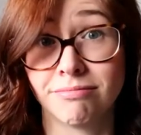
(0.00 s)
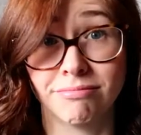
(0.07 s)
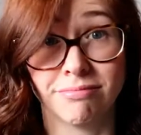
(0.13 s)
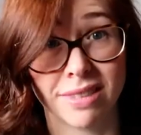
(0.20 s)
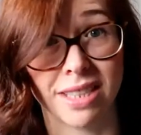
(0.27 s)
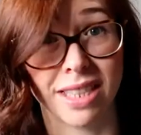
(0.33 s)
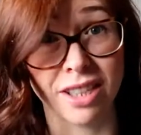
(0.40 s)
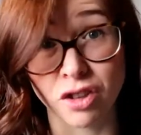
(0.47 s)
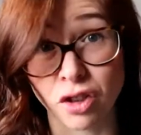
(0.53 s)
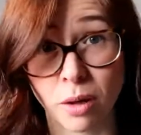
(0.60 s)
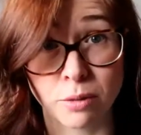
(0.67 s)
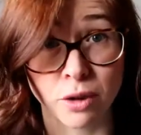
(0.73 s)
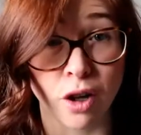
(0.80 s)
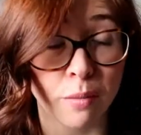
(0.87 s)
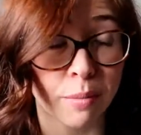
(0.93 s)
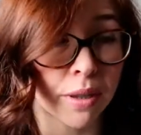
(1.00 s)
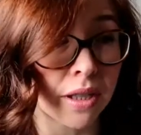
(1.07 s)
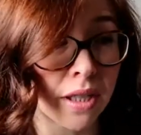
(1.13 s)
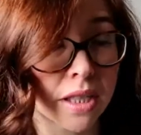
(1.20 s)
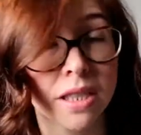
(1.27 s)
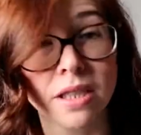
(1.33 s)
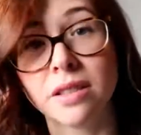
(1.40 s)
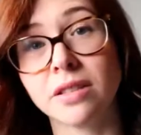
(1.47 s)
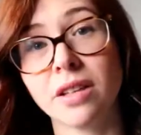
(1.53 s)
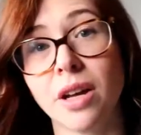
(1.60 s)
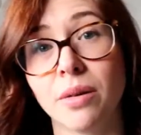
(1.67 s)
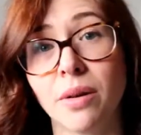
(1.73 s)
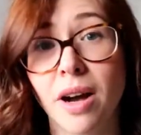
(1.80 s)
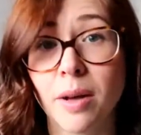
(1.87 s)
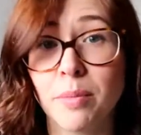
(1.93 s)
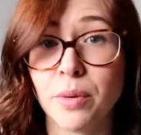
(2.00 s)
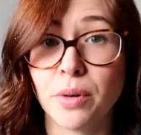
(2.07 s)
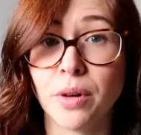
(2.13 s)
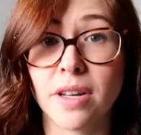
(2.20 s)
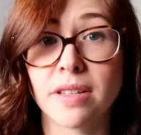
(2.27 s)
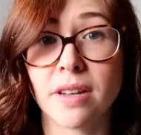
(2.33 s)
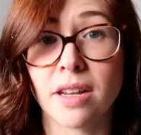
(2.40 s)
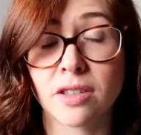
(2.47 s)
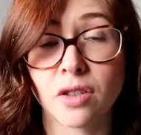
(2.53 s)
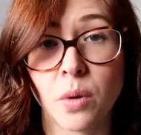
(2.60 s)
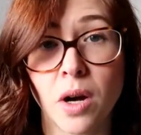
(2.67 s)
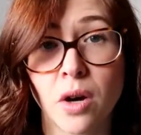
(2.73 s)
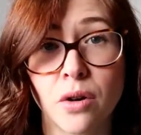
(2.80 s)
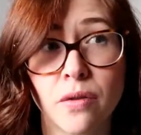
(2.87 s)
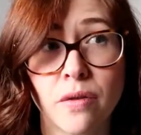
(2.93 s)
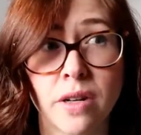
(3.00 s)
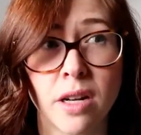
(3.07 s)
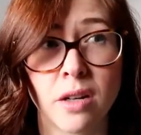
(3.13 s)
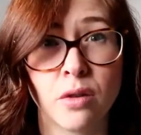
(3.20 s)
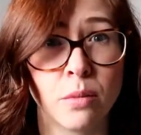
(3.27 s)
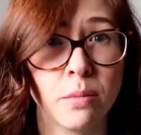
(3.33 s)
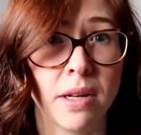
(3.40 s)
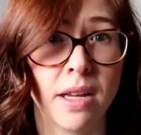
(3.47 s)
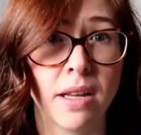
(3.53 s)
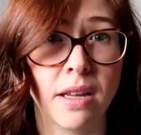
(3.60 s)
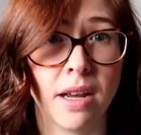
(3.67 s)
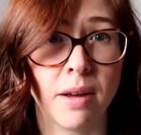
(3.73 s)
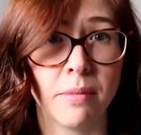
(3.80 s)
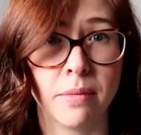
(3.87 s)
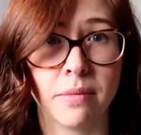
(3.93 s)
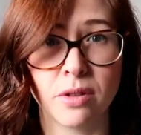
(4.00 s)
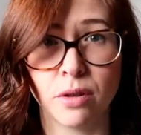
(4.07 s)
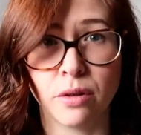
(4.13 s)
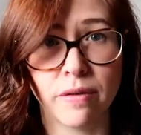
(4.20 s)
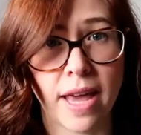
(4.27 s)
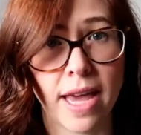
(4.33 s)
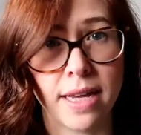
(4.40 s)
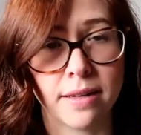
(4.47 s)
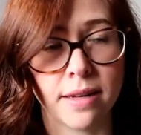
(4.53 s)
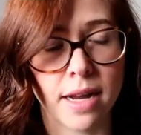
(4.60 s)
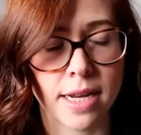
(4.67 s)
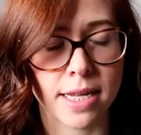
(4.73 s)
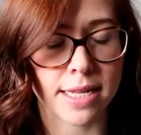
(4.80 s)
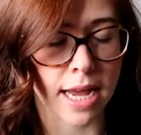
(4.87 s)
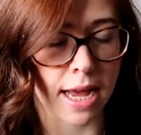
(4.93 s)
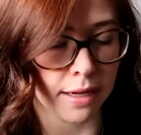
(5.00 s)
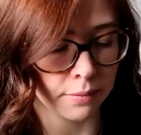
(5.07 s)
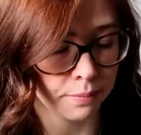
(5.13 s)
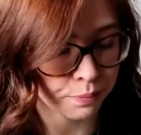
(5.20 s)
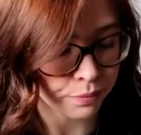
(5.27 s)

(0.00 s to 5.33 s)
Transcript: well, it's Topshop, so I bought a size 12 when I normally am sort of 8 and a 10.